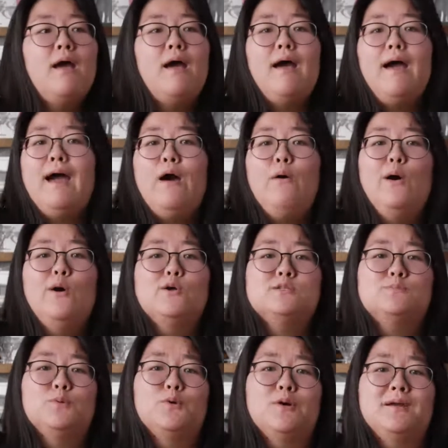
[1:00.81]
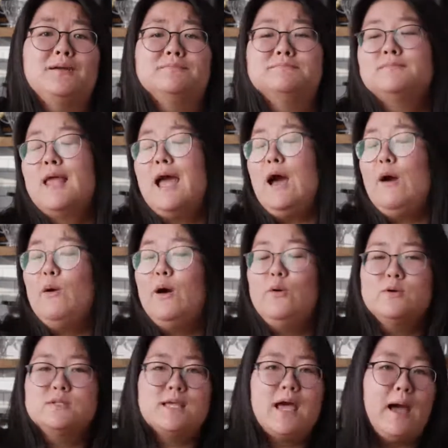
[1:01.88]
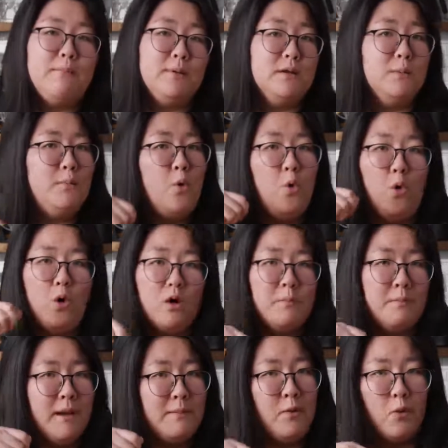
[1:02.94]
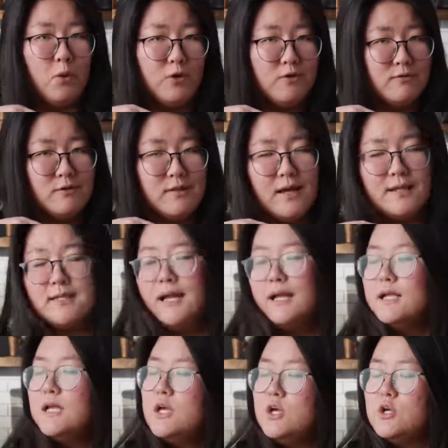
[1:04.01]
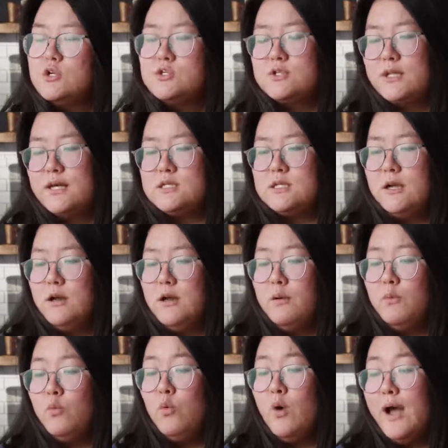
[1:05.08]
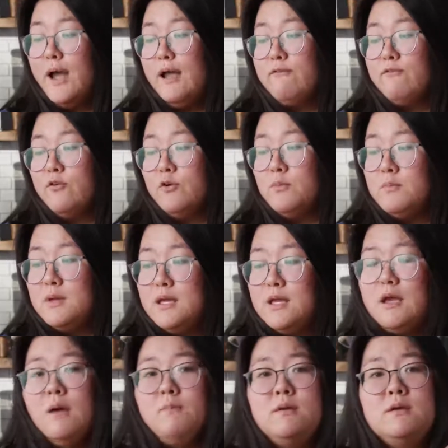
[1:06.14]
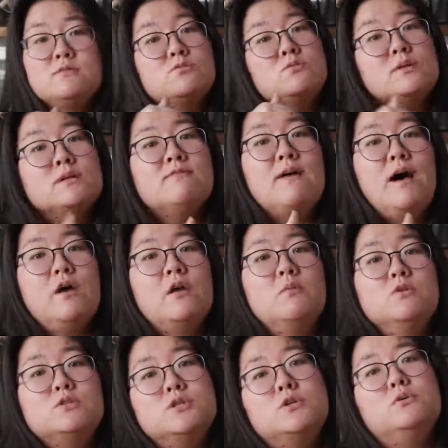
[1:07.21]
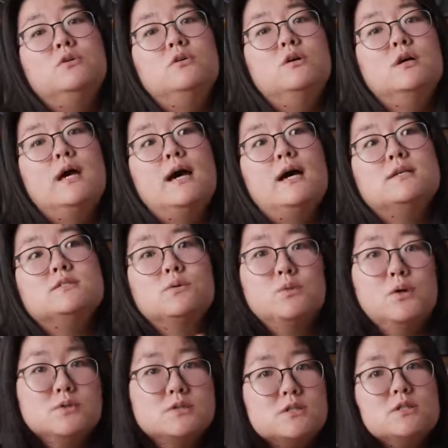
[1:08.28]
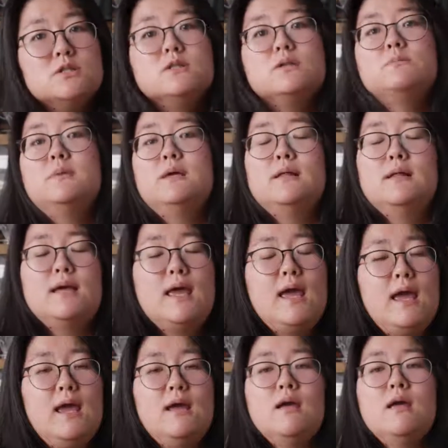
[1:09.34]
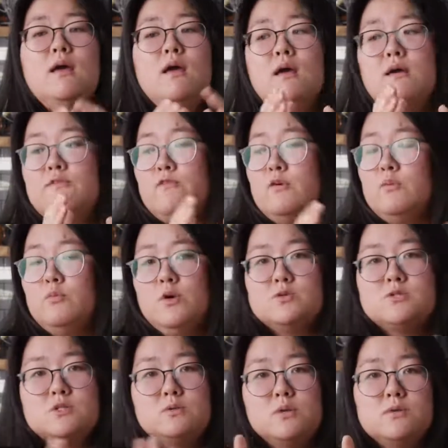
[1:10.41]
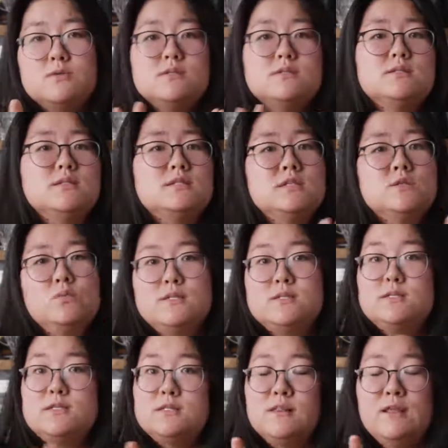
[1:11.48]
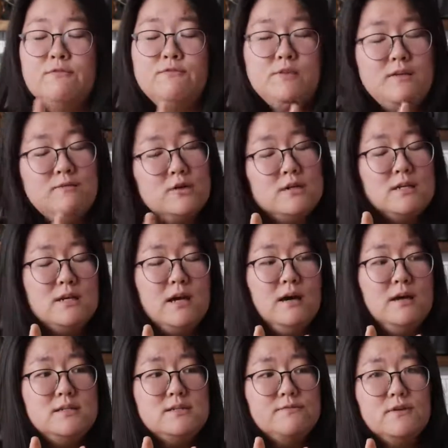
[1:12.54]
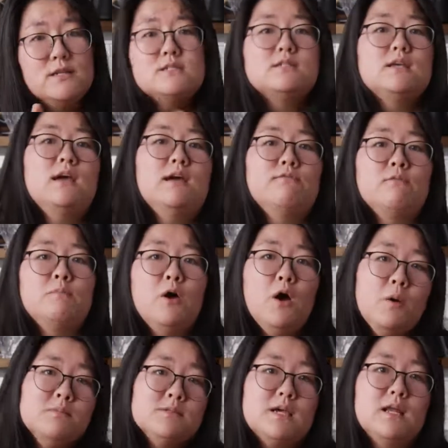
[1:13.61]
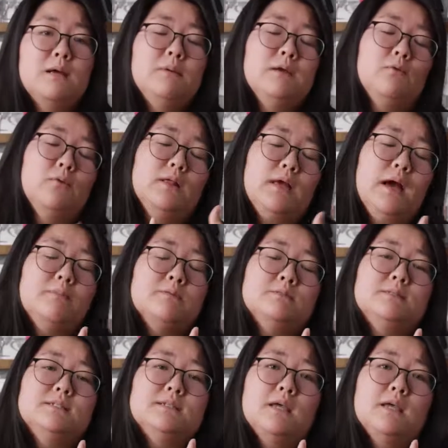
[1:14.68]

how I was brewing, how I was happened to pour my pour over that day. So that's why for me, cupping is a really valuable tool as a roaster, being like, hey, from roast to roast, this is what's the flavor difference. And from a home setup, it really helps me